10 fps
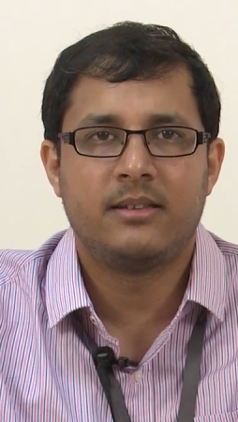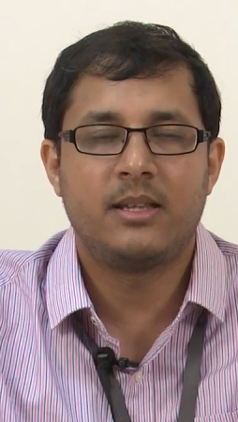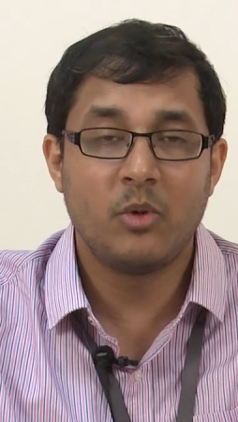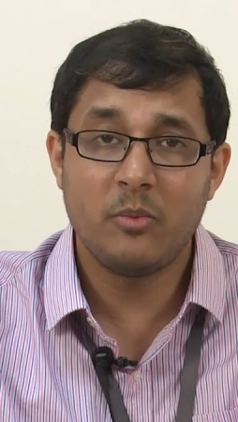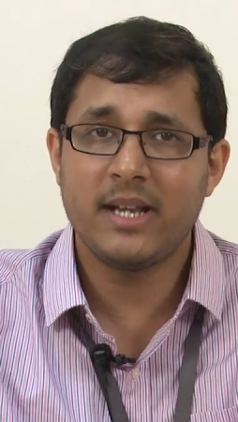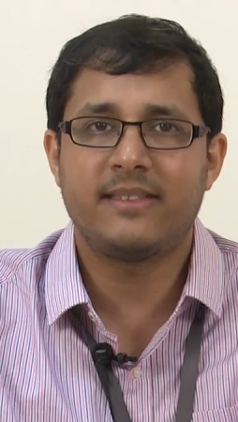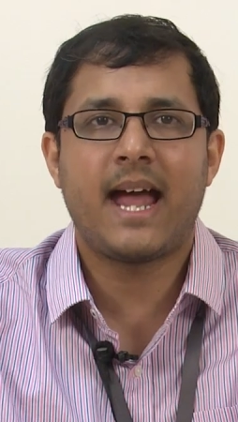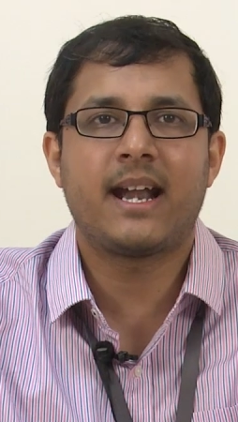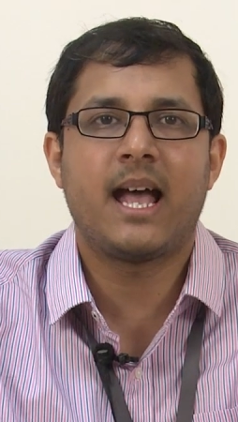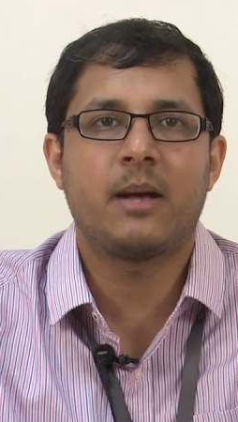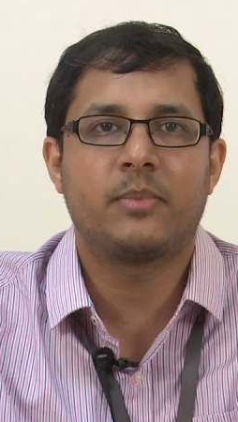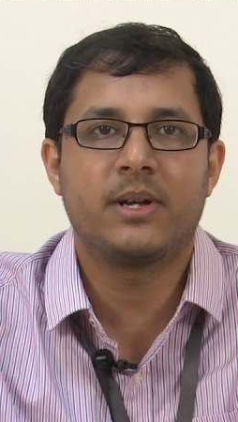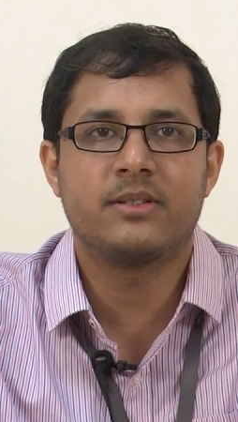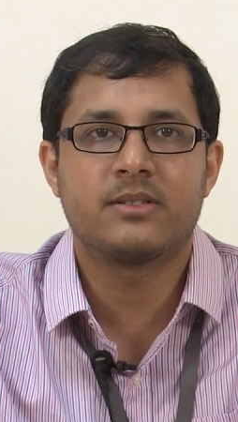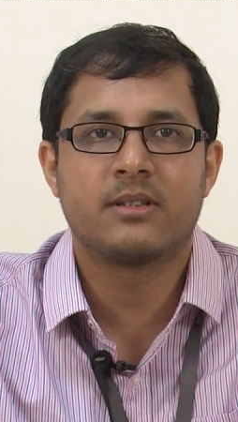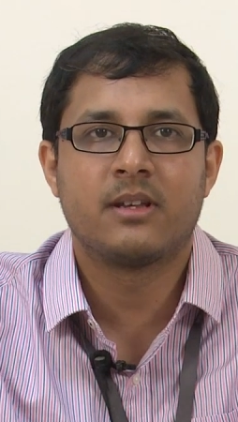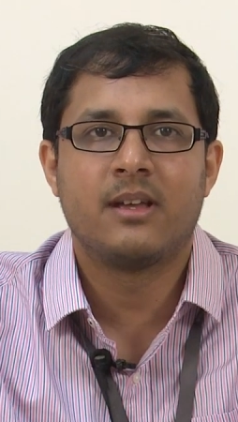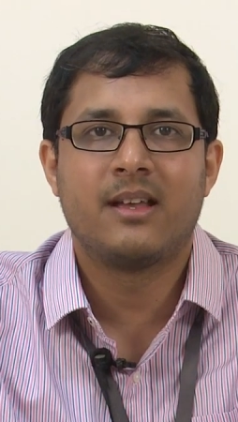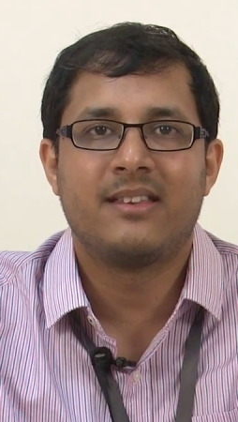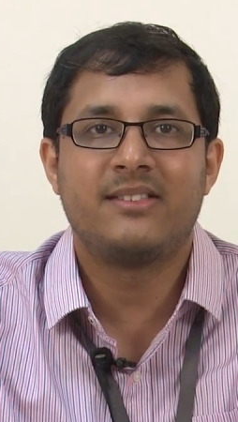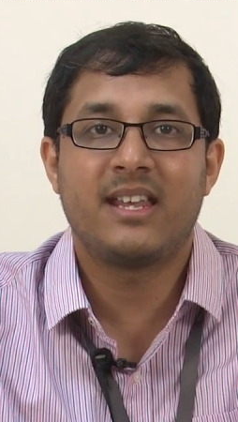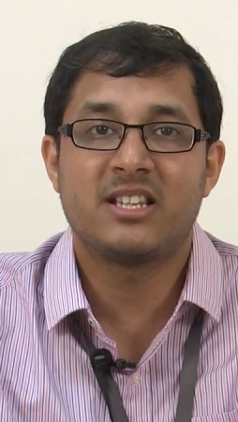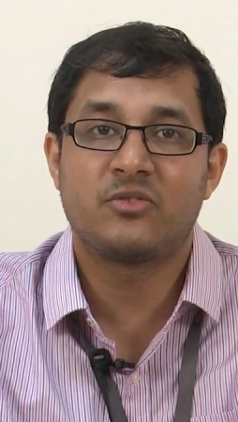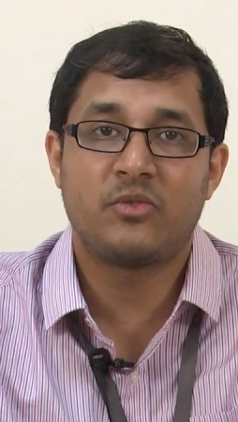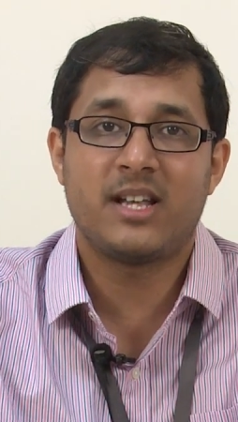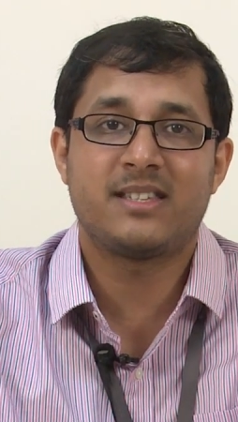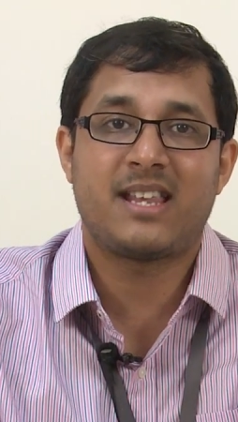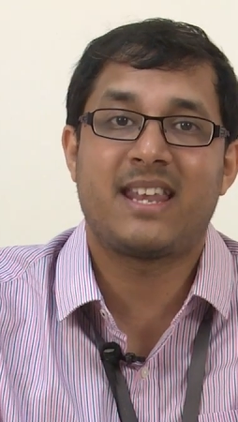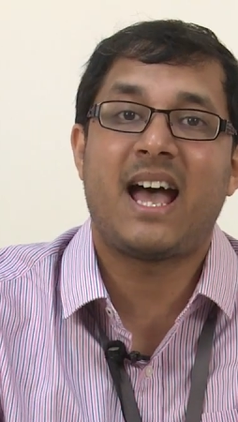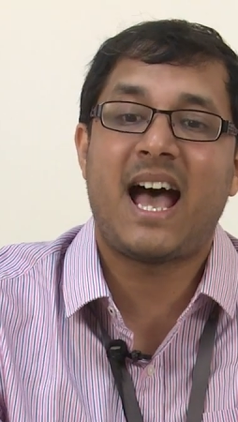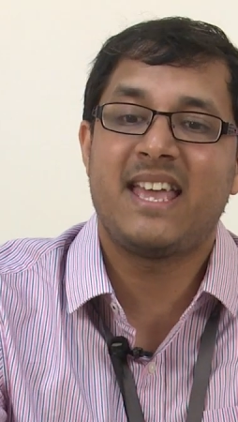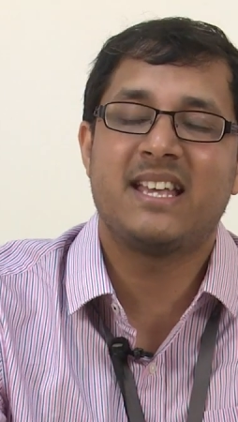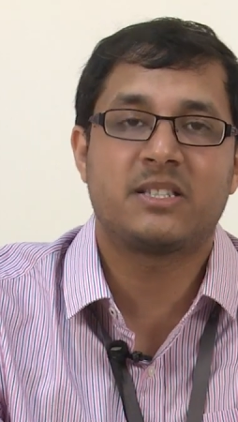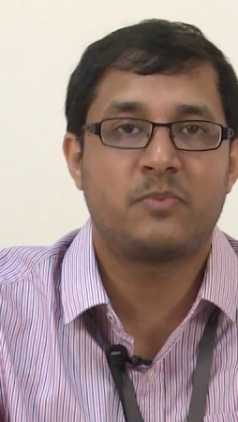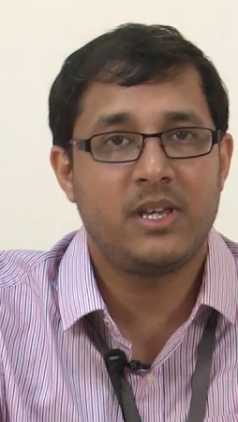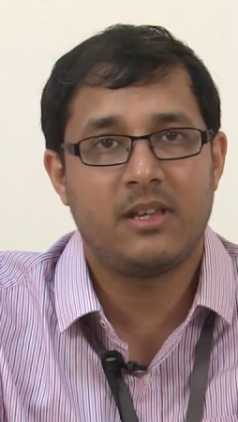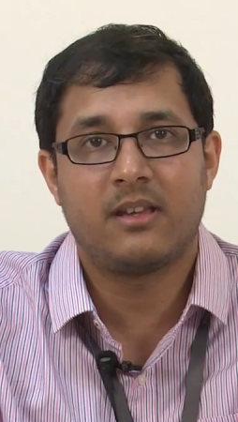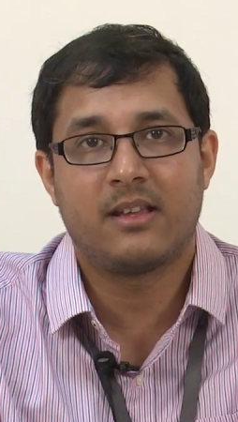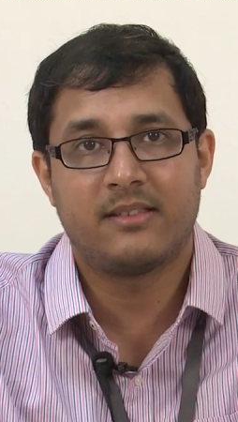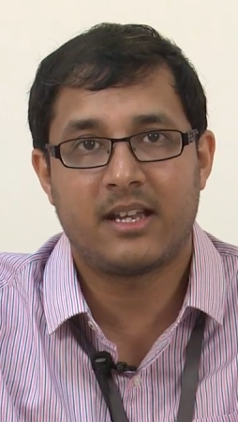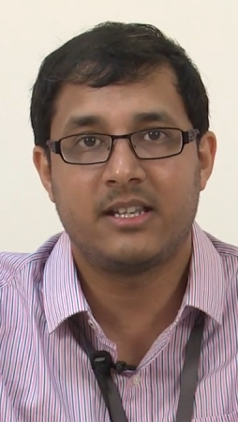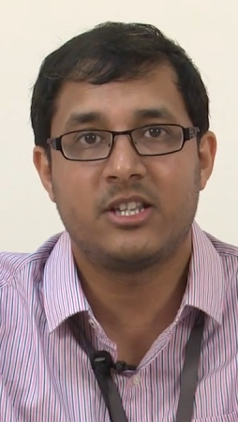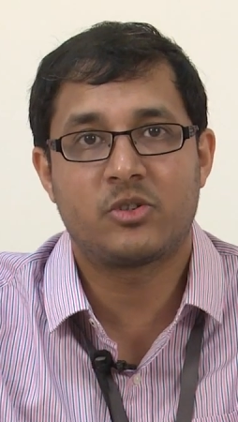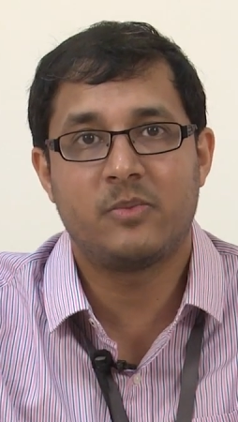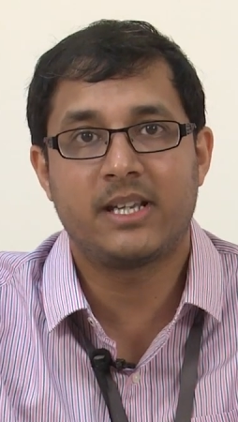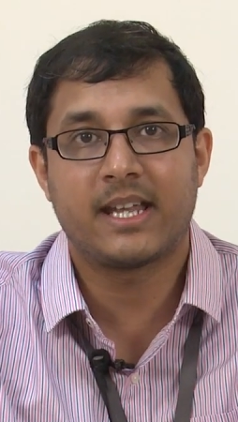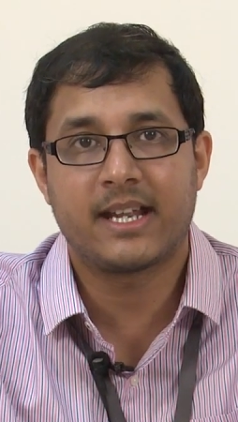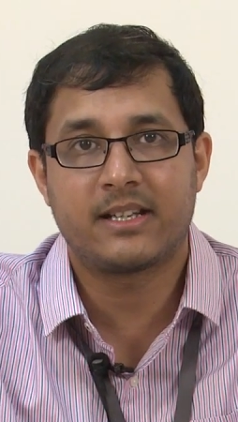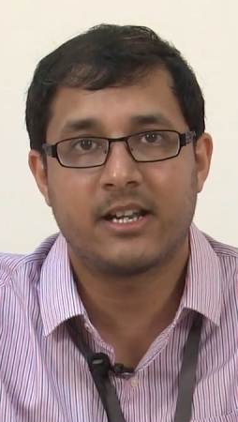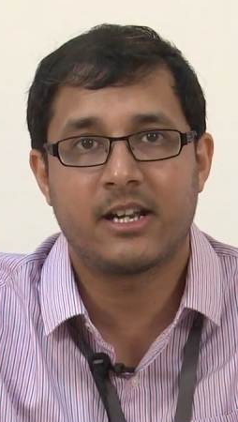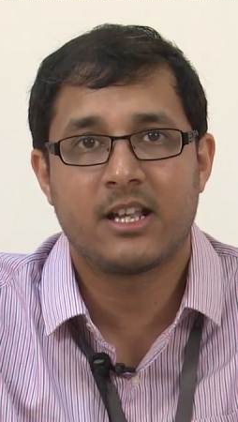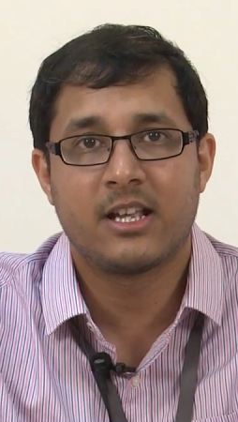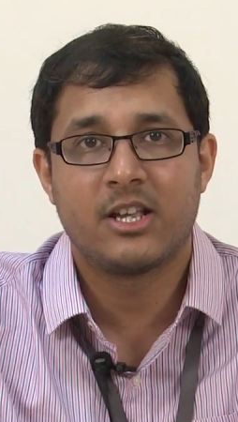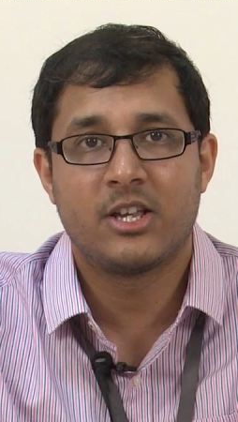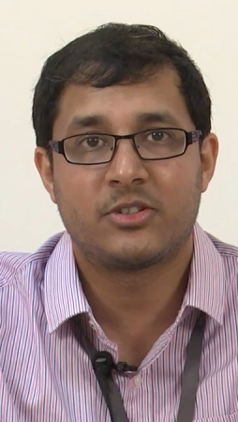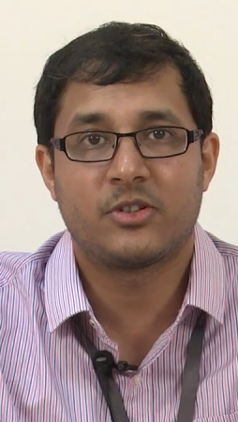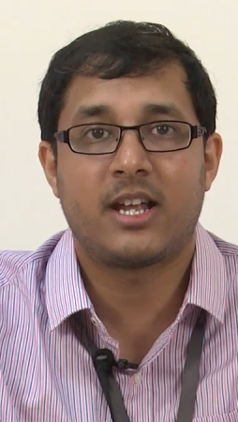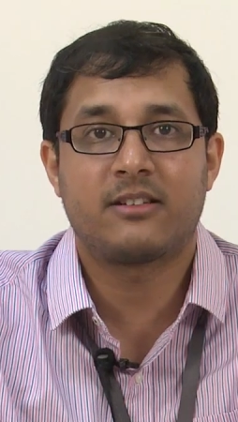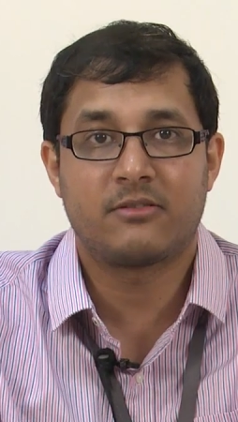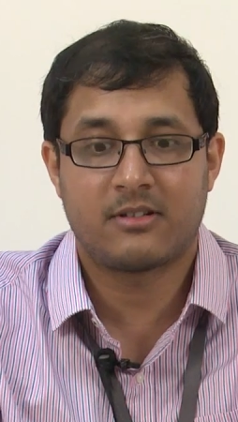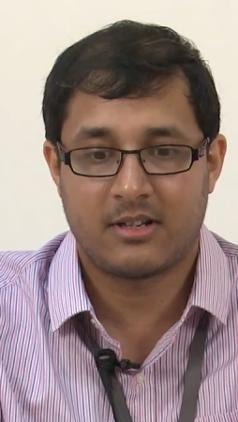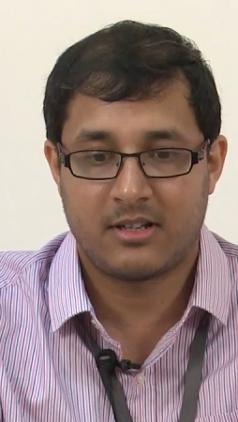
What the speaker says: The moment that happens, there is first an ISP that needs to be connected so that